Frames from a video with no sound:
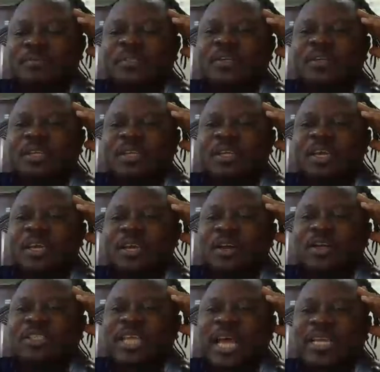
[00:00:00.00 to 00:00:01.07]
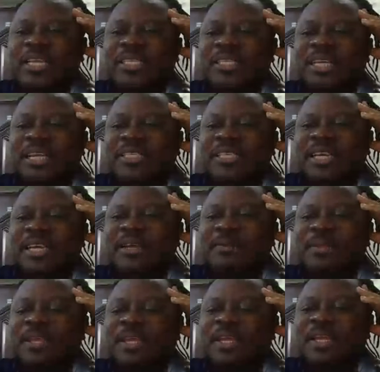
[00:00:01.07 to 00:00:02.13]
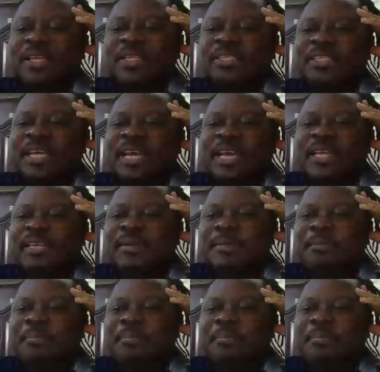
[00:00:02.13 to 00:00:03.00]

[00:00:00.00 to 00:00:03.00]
Okay, Osage says then